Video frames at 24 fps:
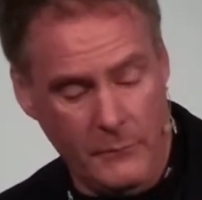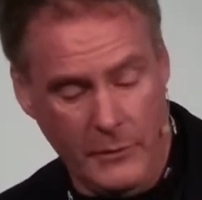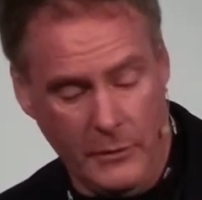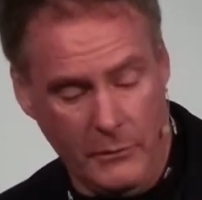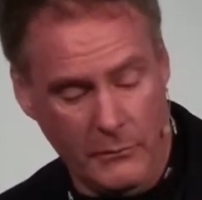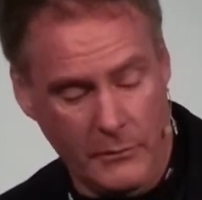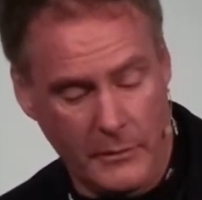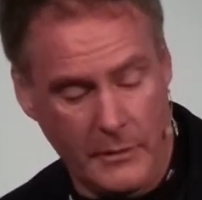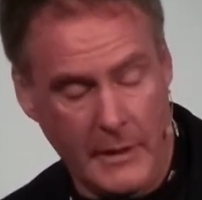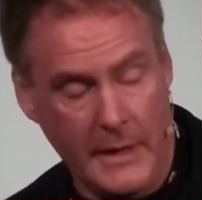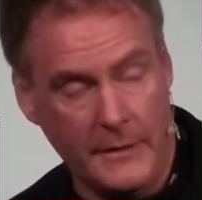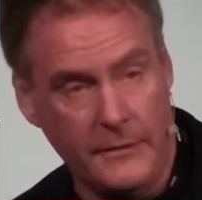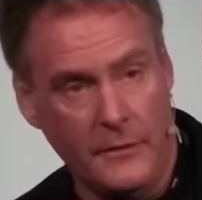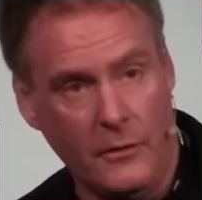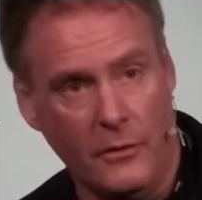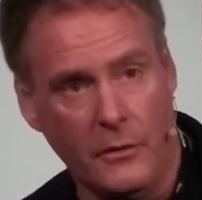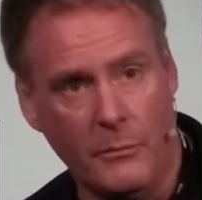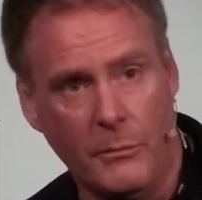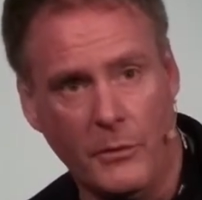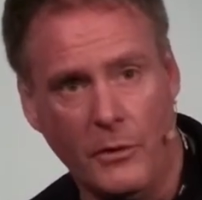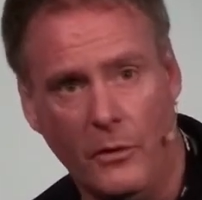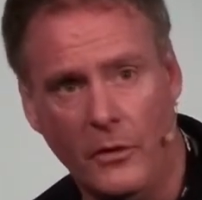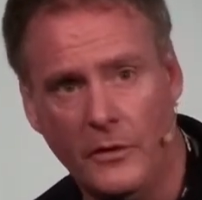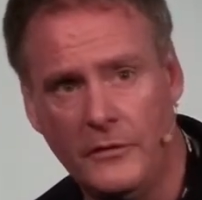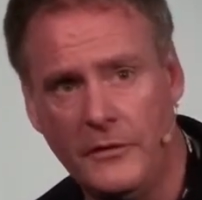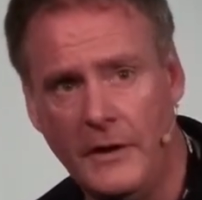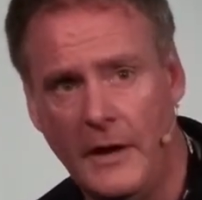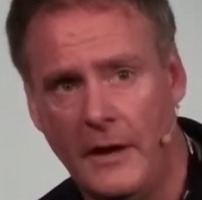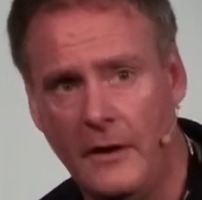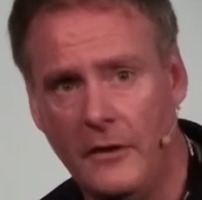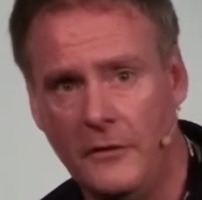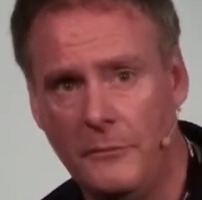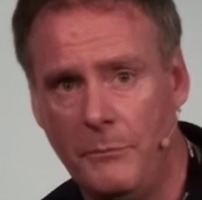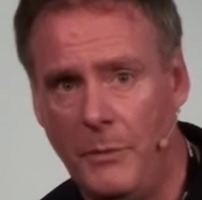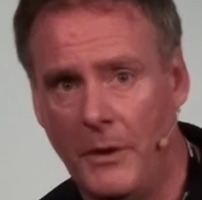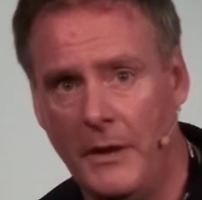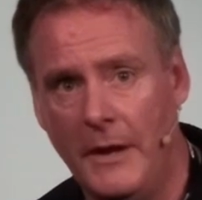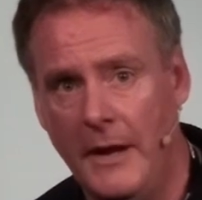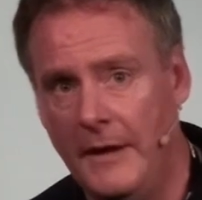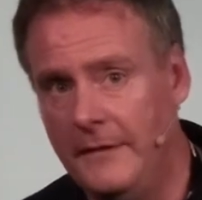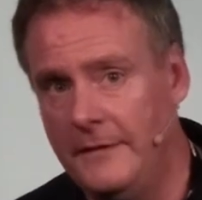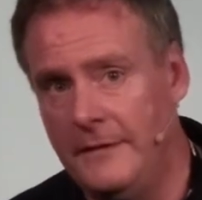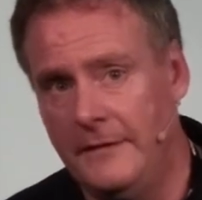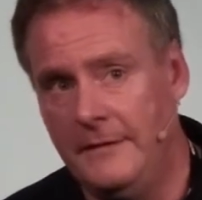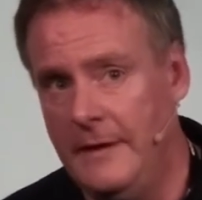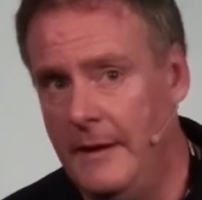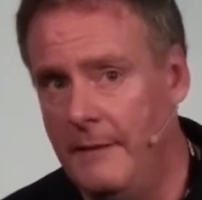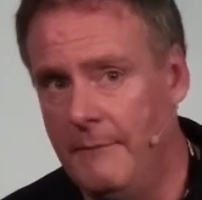We can't talk about all the channels, but
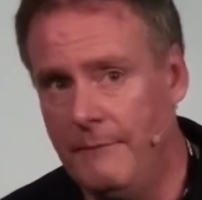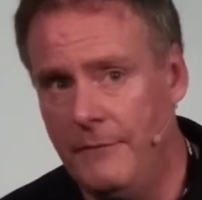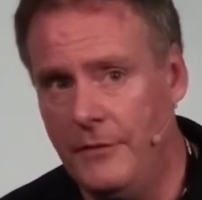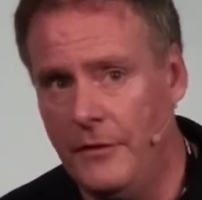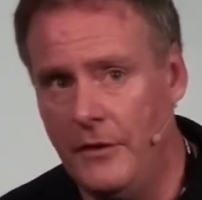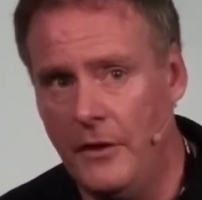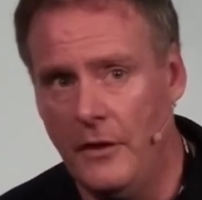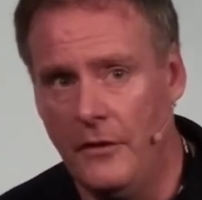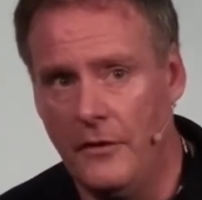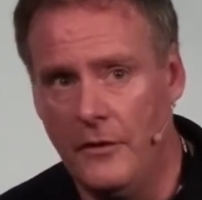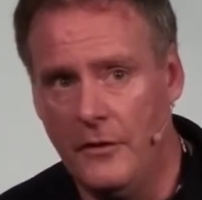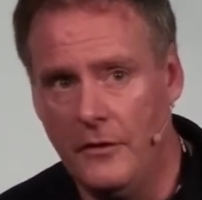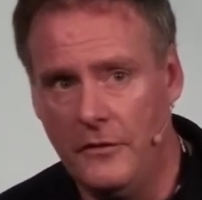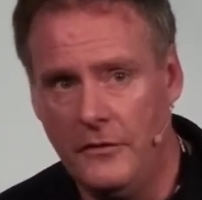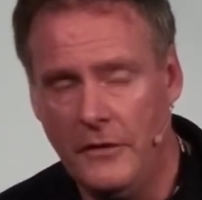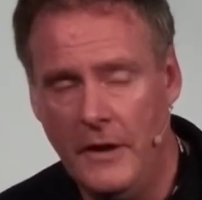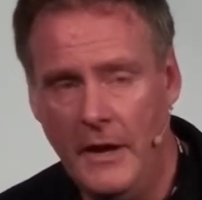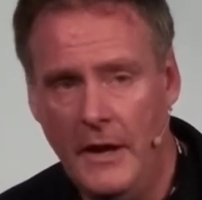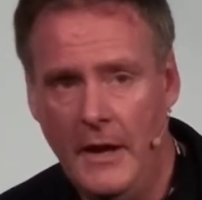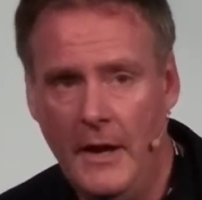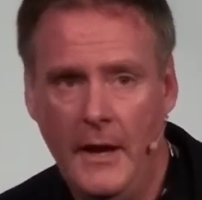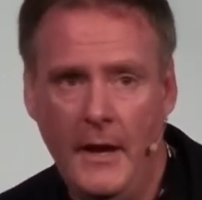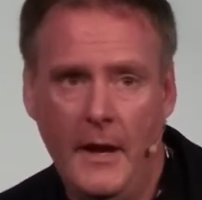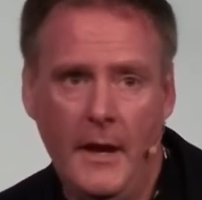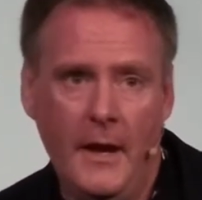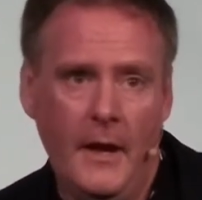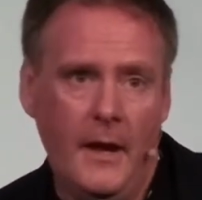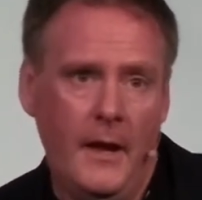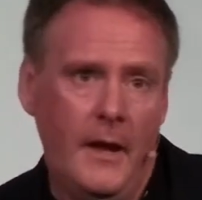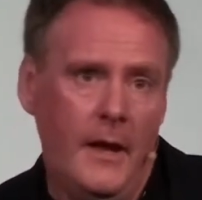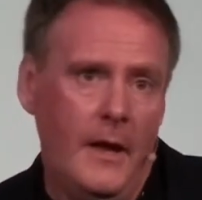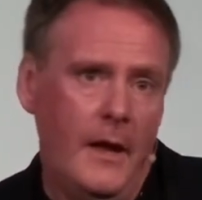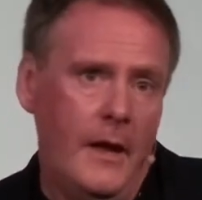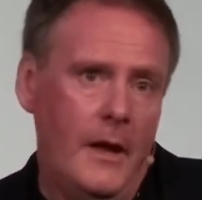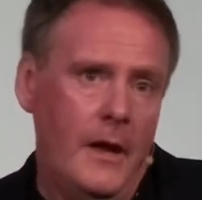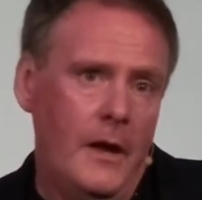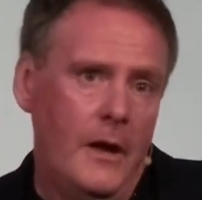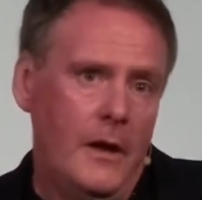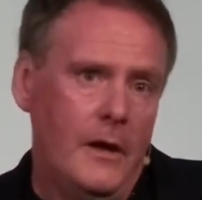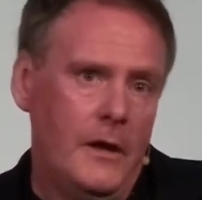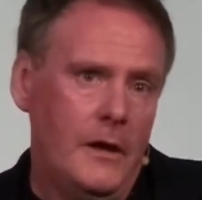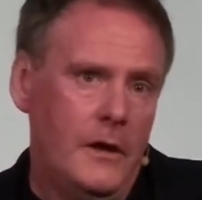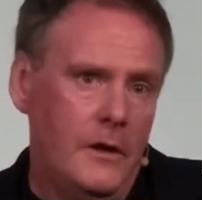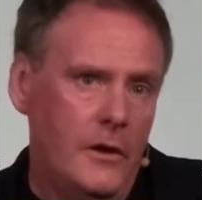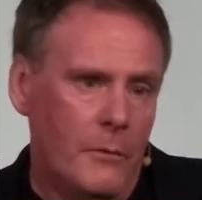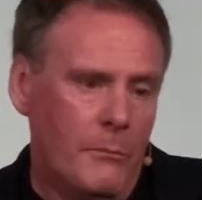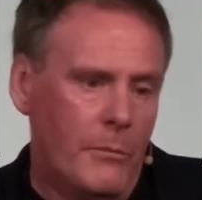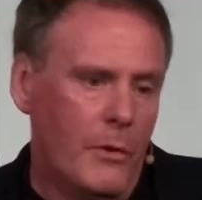it's the same for the others.
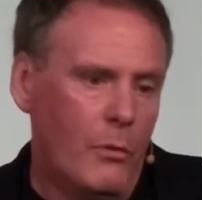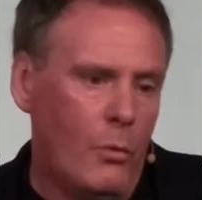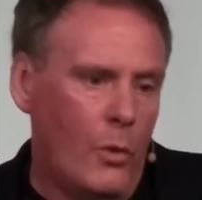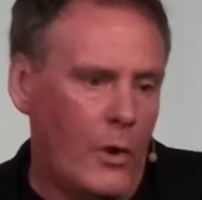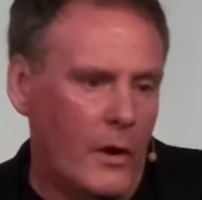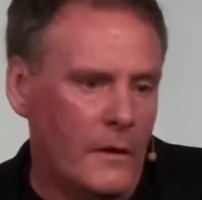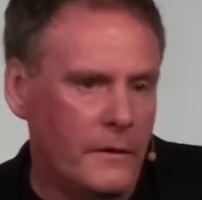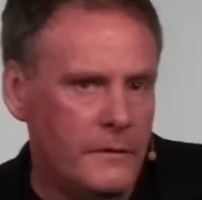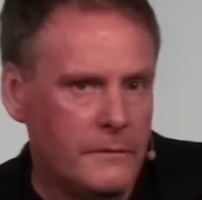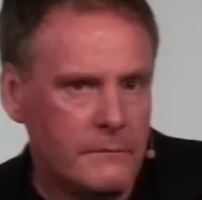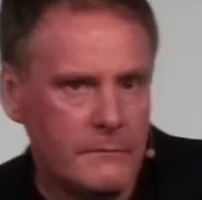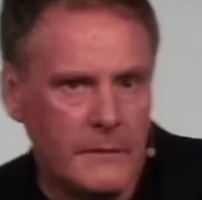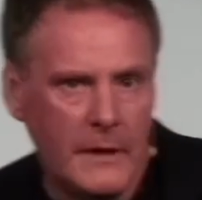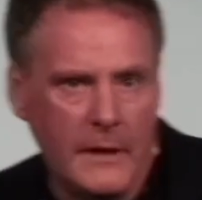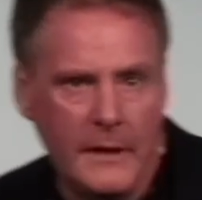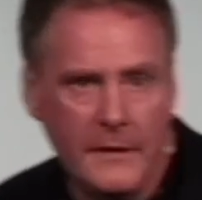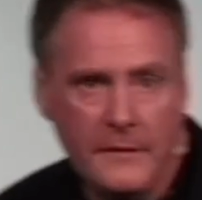Number one, and